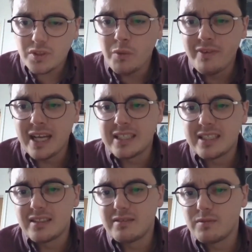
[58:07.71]
We've had
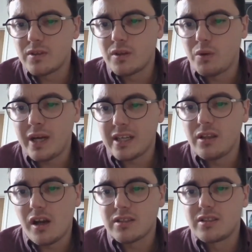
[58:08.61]
quite a
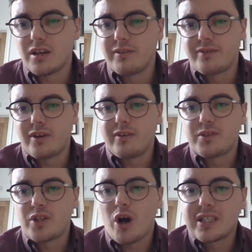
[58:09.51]
lot of
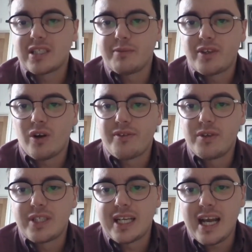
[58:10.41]
topics that we've gone
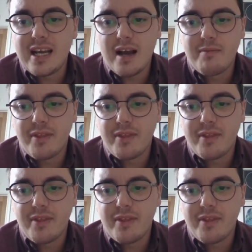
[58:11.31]
through today.